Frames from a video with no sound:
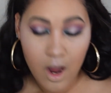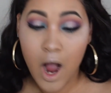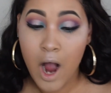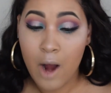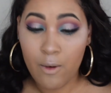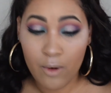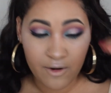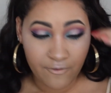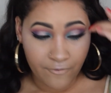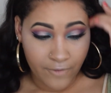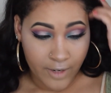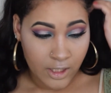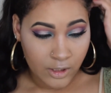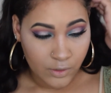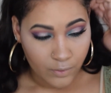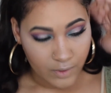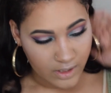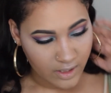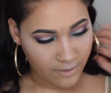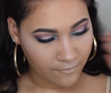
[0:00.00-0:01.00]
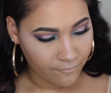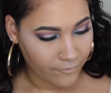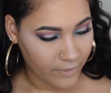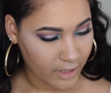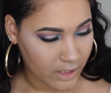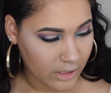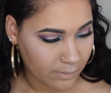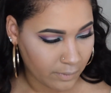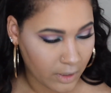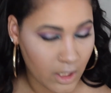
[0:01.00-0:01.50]
our face with some
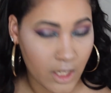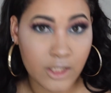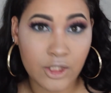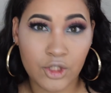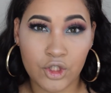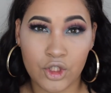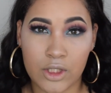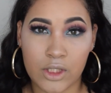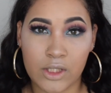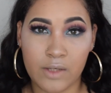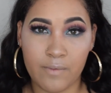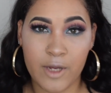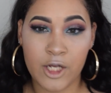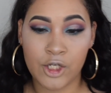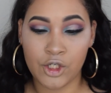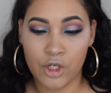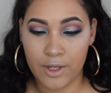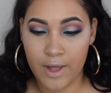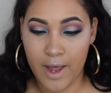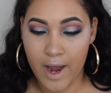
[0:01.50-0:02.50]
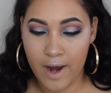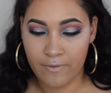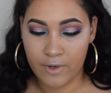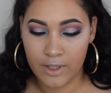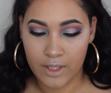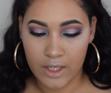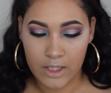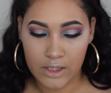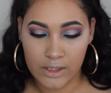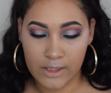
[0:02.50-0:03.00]
Fix Plus just to make sure that
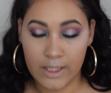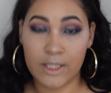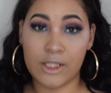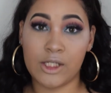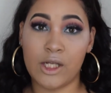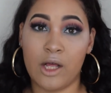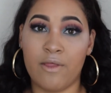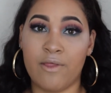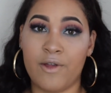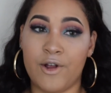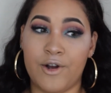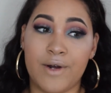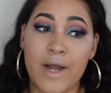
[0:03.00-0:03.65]
everything sets on there